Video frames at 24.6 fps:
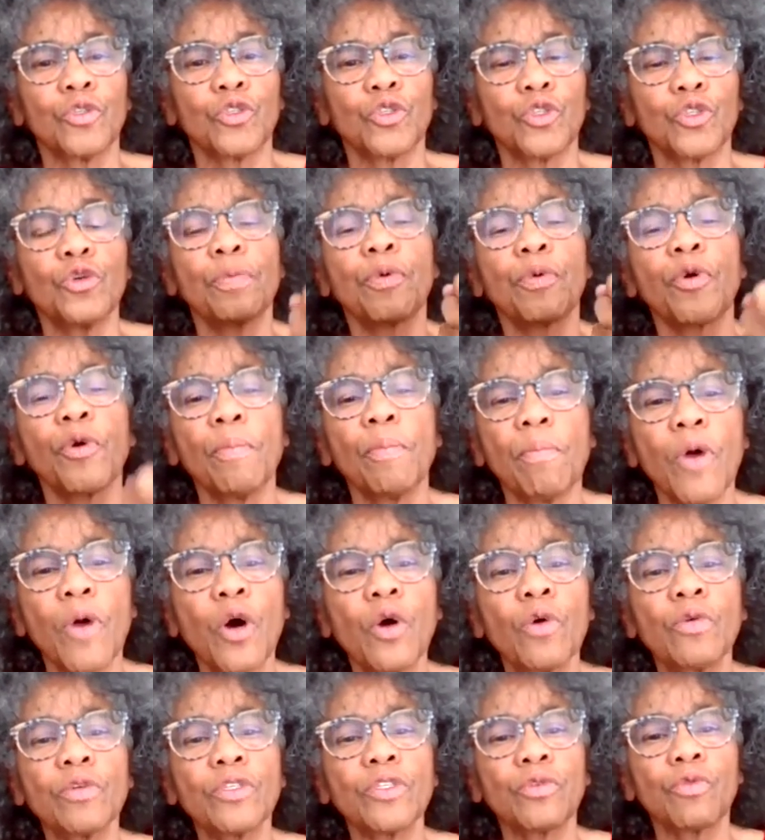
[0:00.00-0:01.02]
to
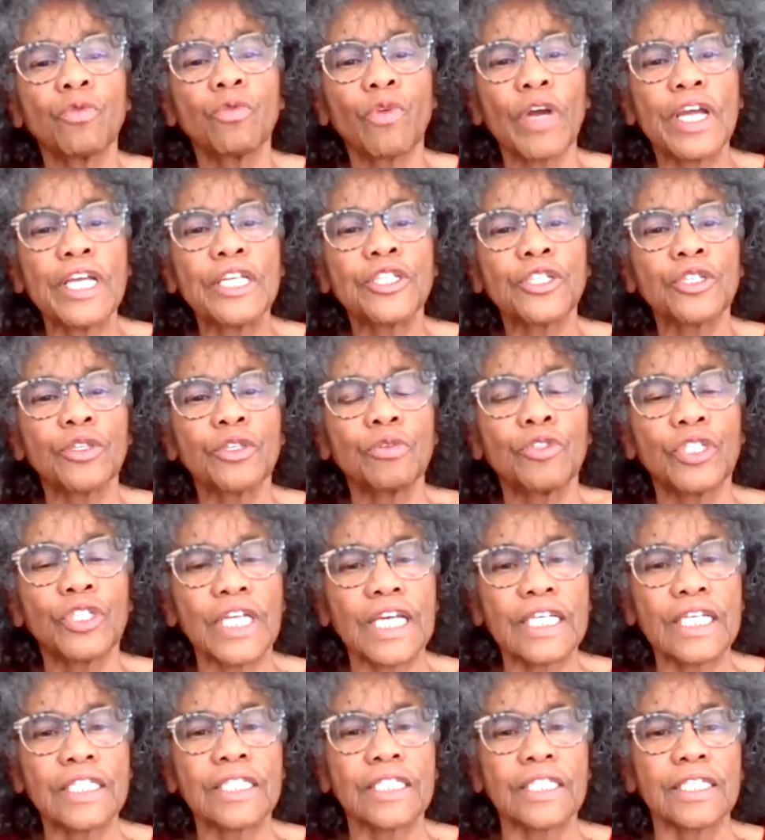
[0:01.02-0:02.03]
promote racial
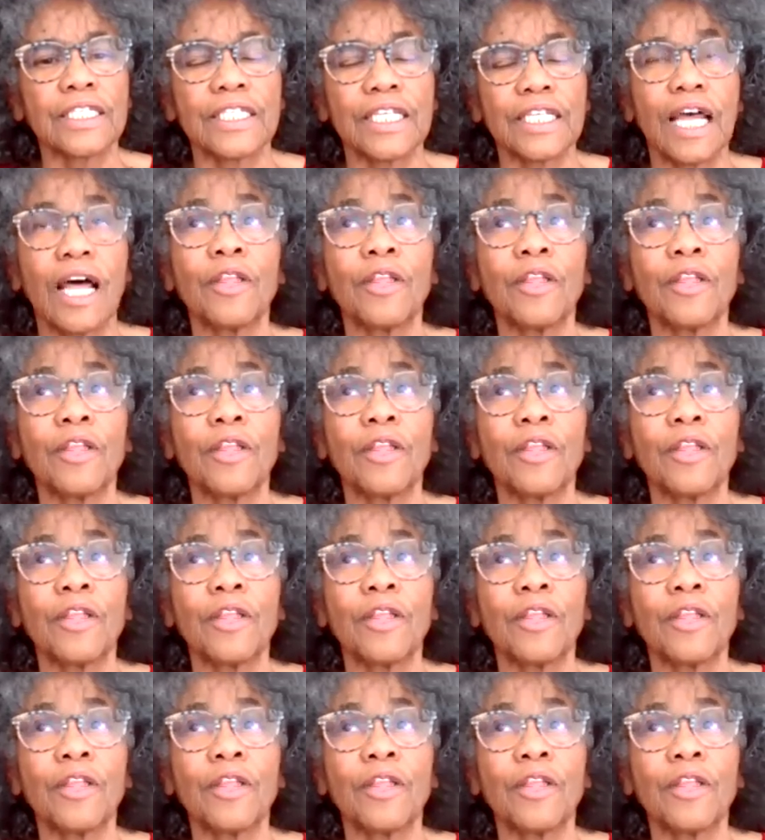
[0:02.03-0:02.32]
justice,